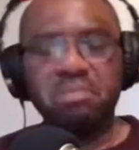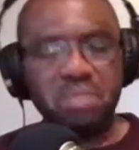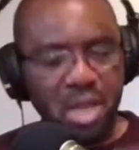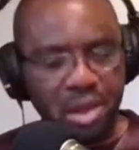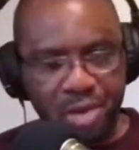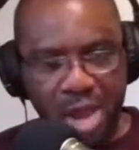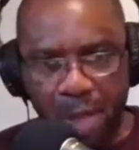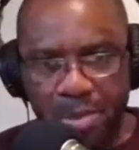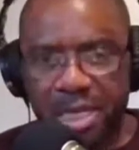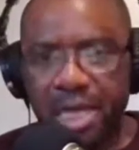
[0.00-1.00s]
the
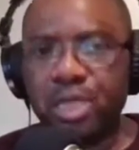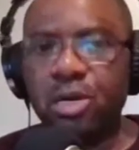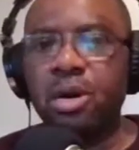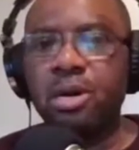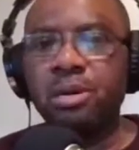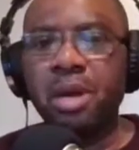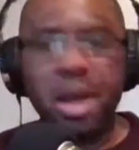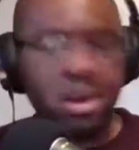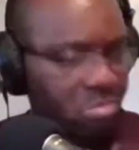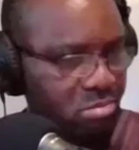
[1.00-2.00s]
rehabilitation,
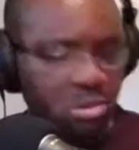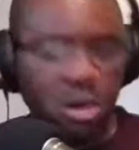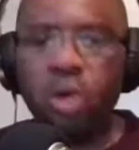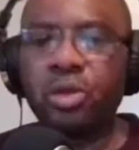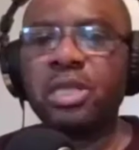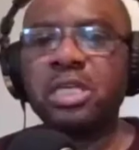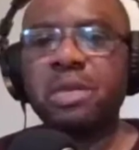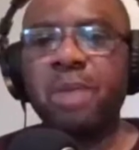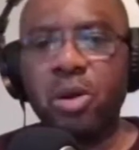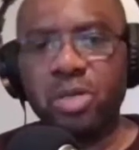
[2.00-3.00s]
and other things
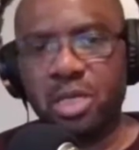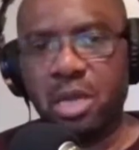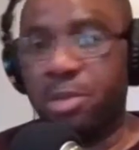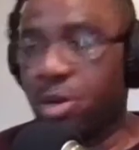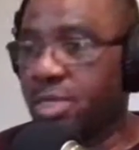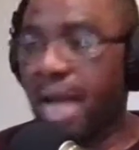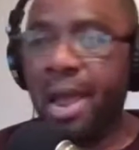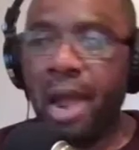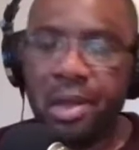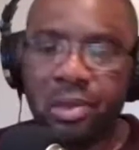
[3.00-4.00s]
about it, because
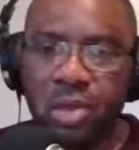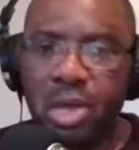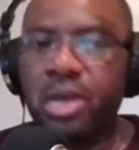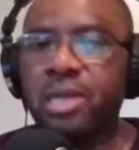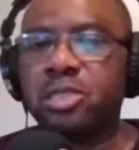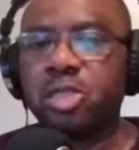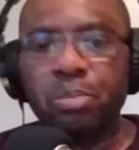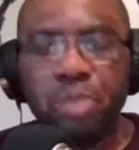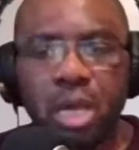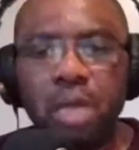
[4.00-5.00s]
I think it's
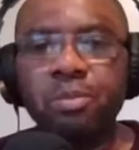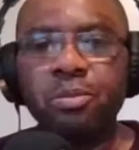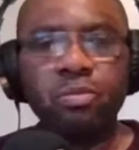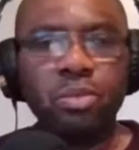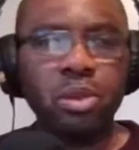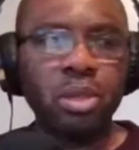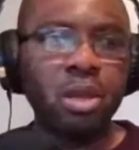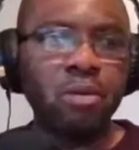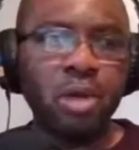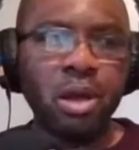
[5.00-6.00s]
something
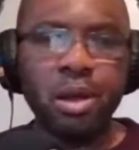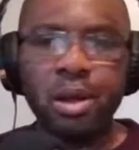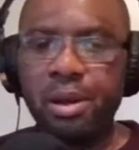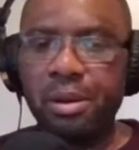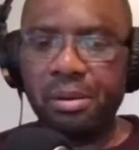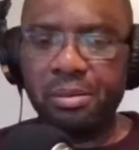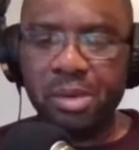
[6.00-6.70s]
uh,